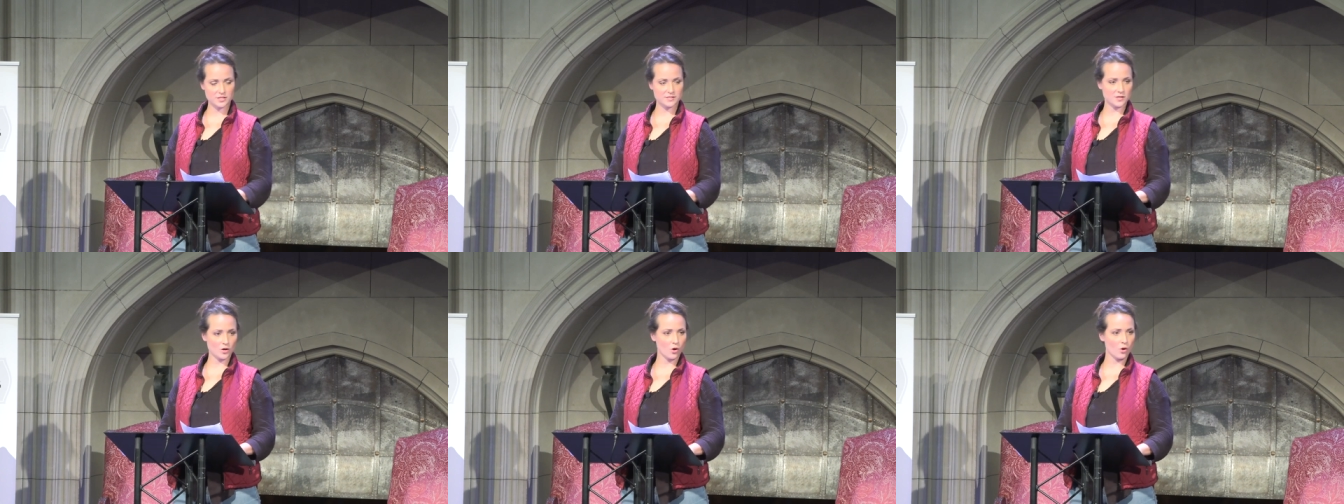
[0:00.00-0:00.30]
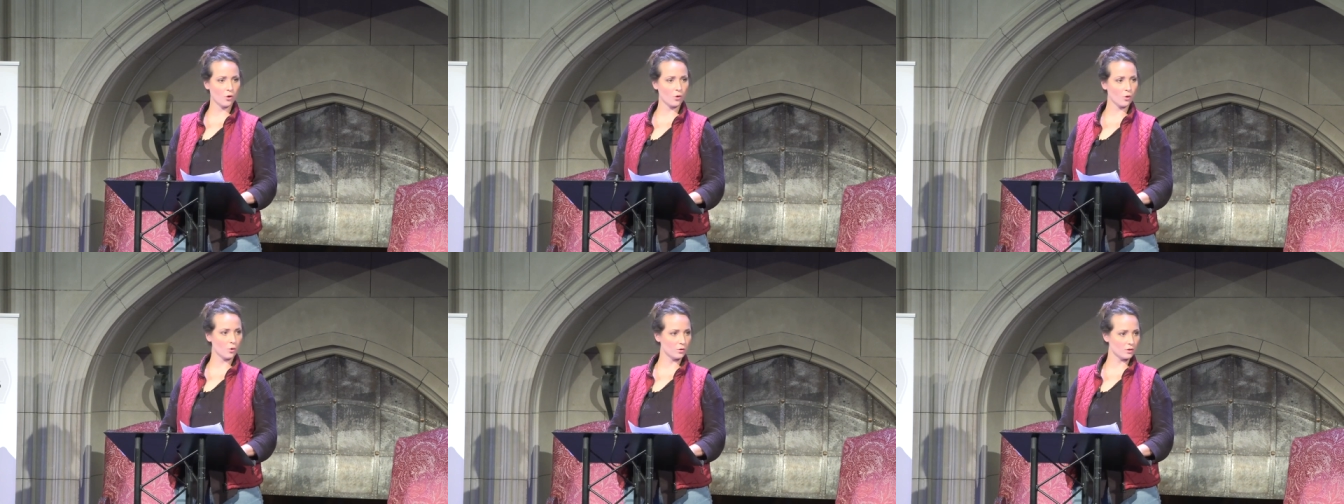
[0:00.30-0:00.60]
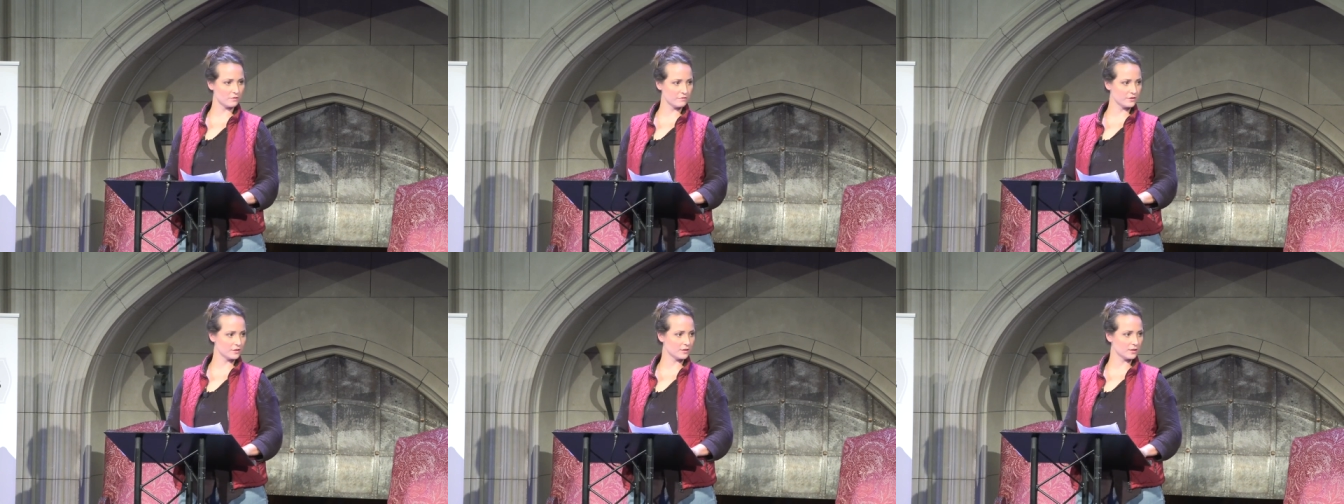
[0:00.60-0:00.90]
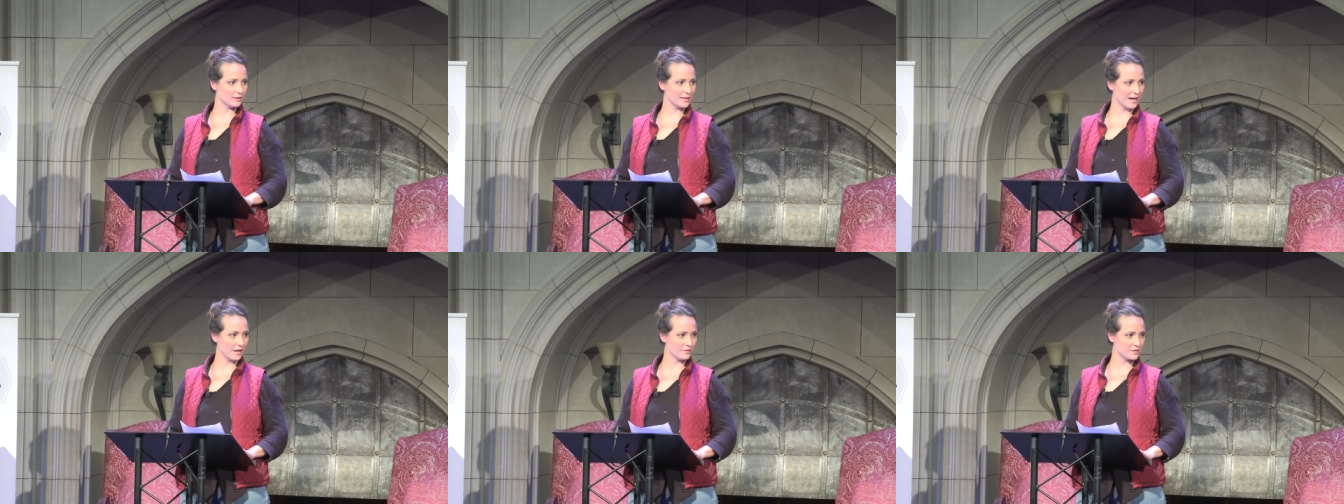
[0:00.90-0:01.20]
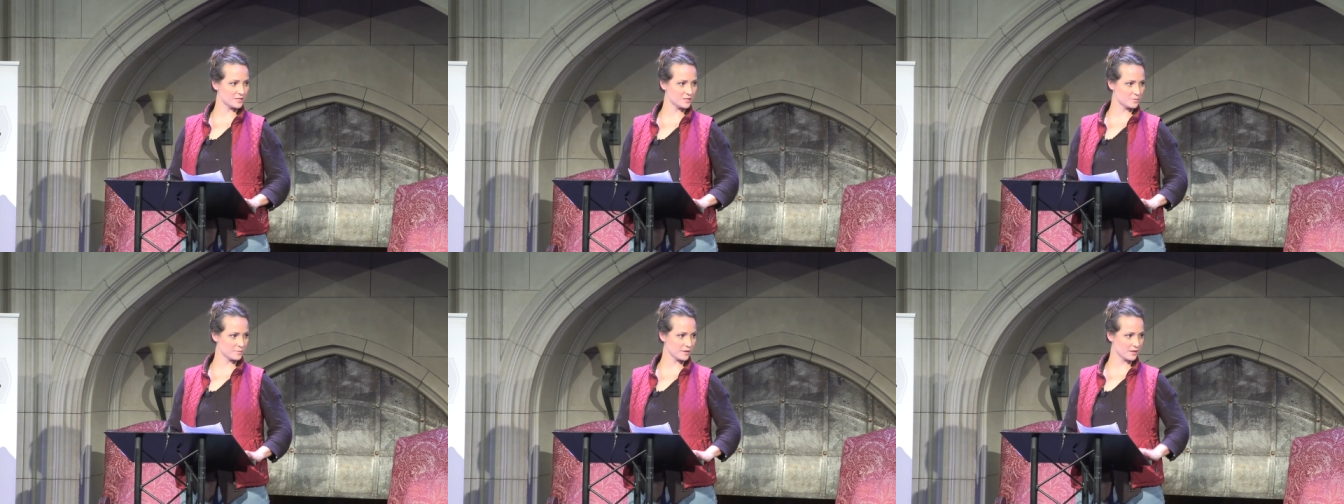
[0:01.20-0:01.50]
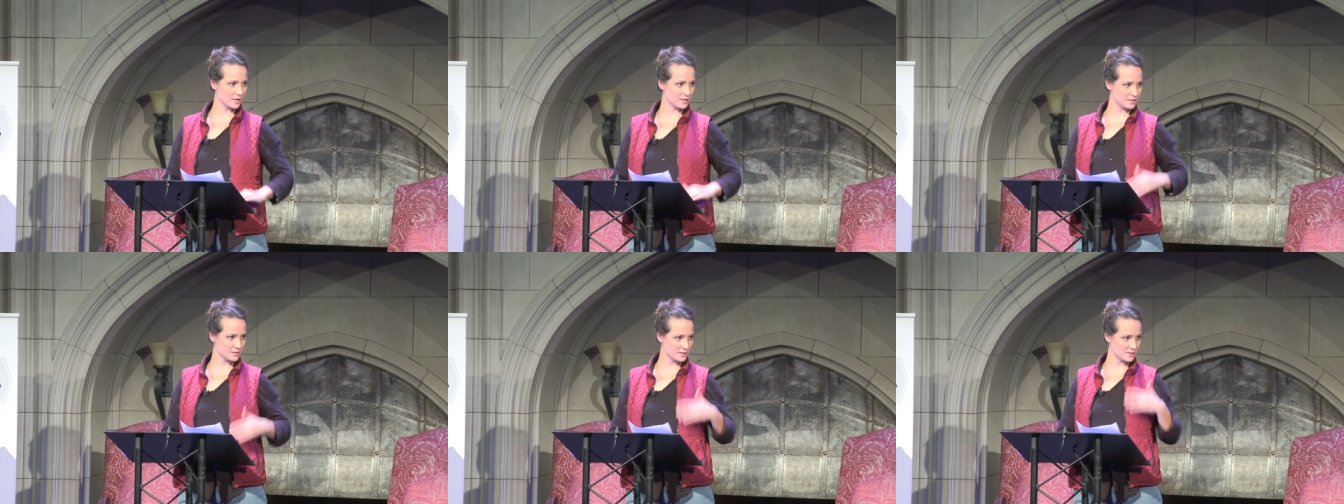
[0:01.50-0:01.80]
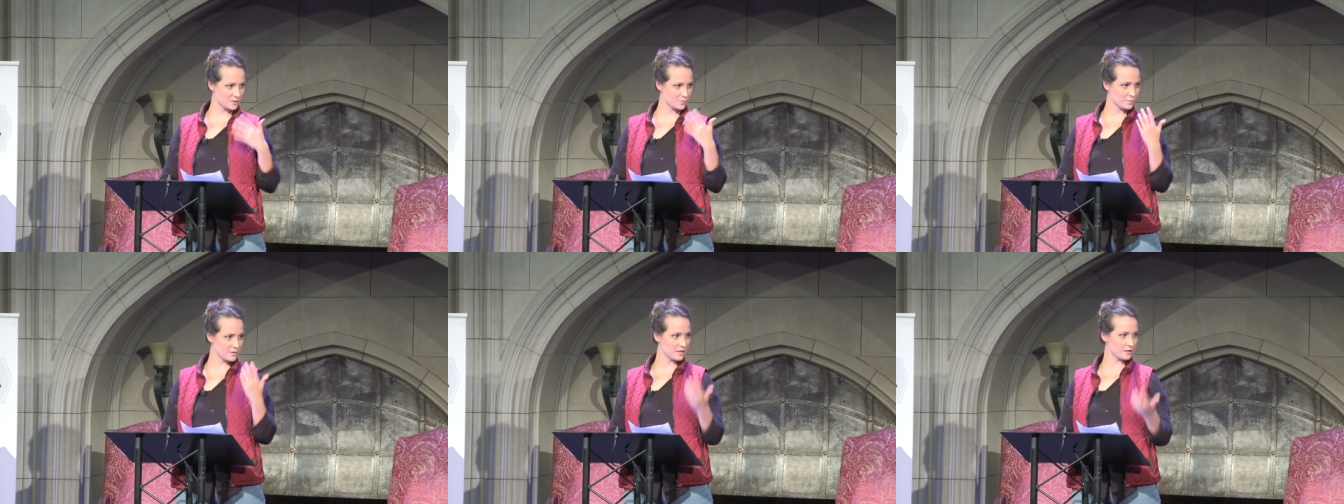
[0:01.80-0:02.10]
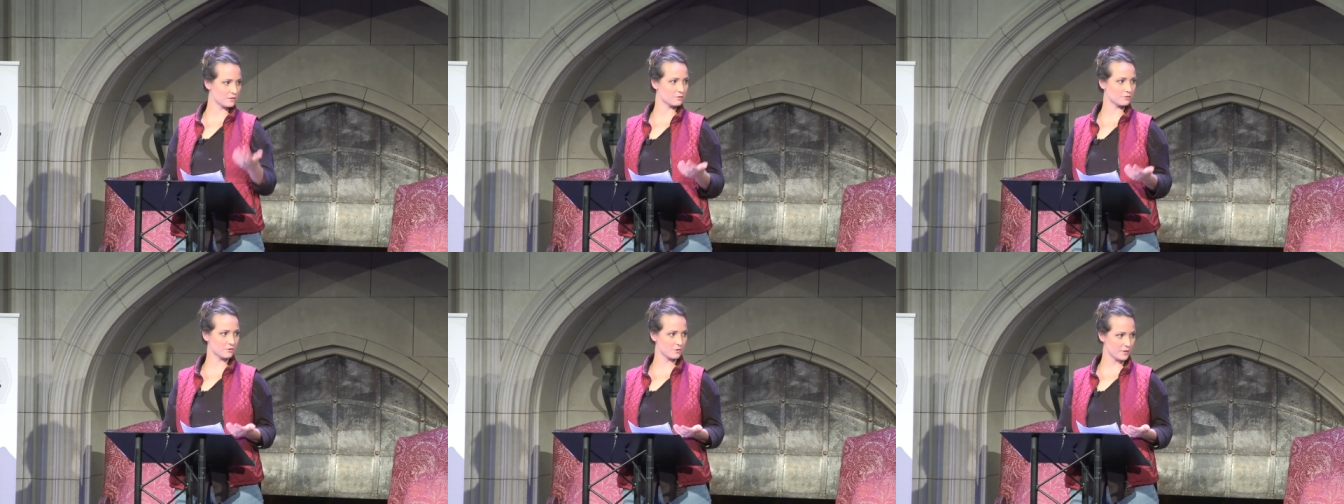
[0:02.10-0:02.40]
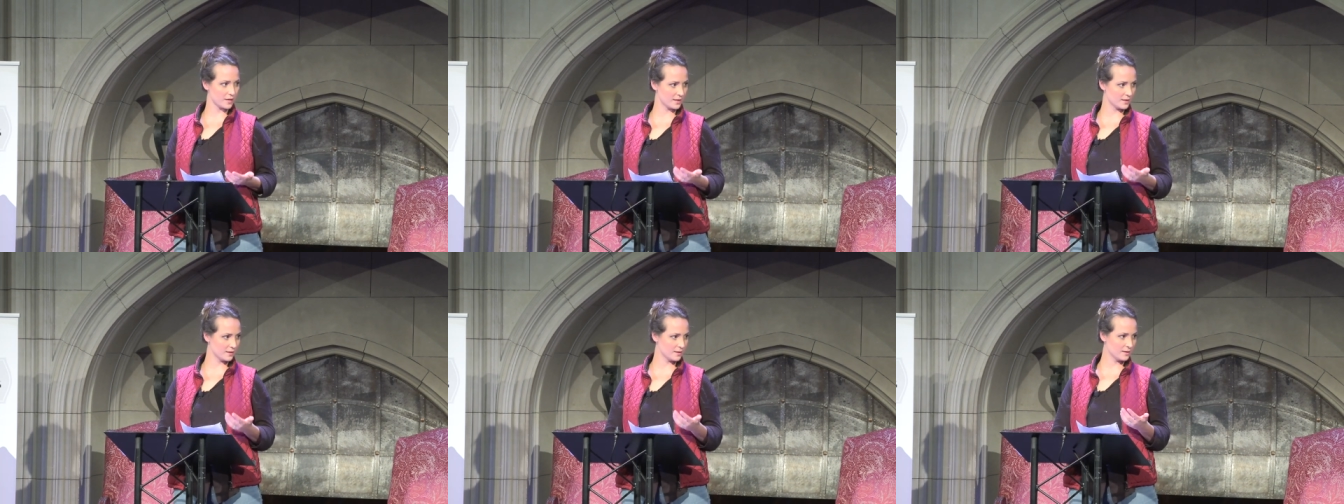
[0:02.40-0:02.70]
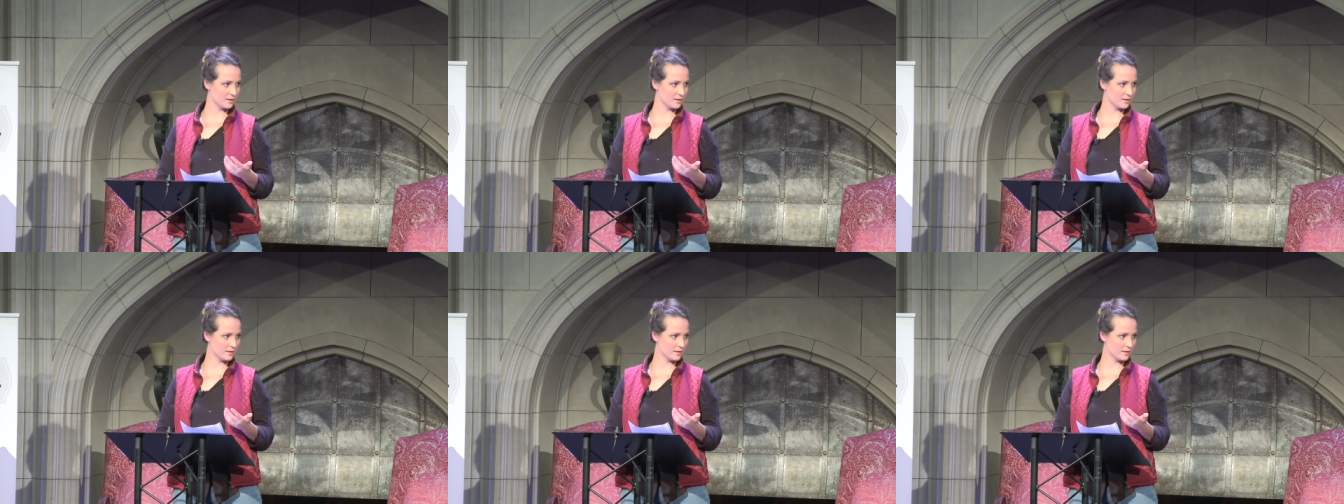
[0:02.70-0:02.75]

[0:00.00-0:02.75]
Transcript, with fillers: as a whole if you'll allow the Spirit to speak through it.